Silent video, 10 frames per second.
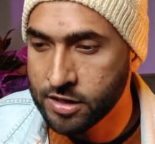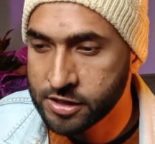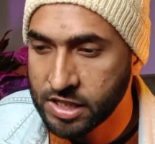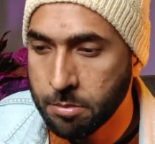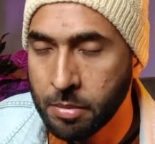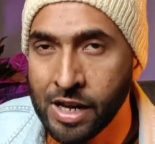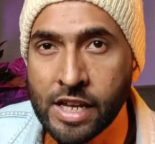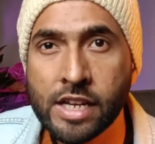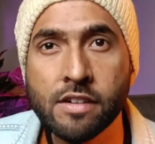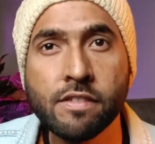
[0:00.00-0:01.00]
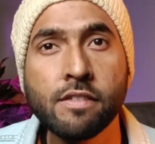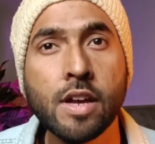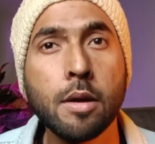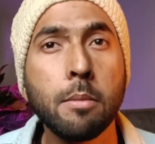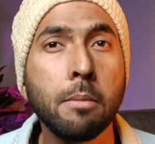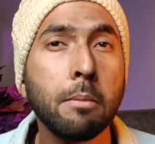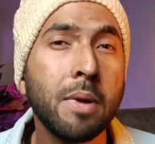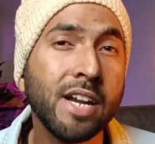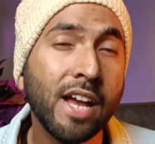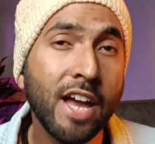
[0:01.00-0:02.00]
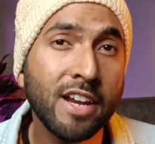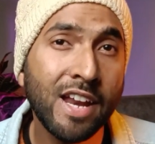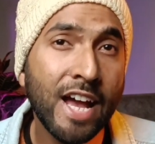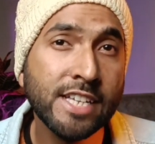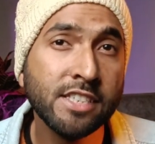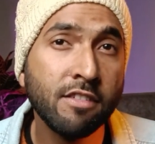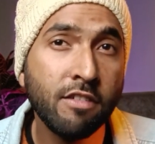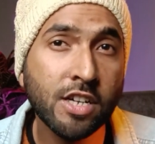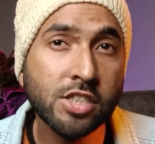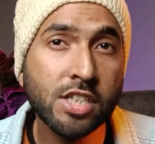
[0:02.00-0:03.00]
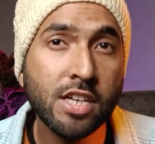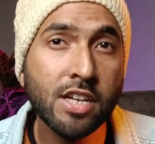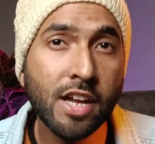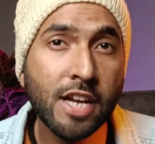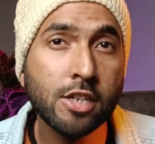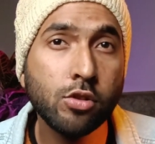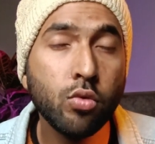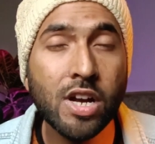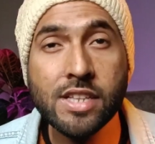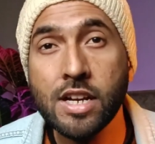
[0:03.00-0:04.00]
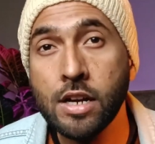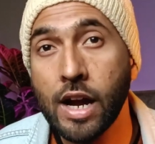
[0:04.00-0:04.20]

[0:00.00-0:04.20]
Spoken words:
Simple enough. But I realize function connect to other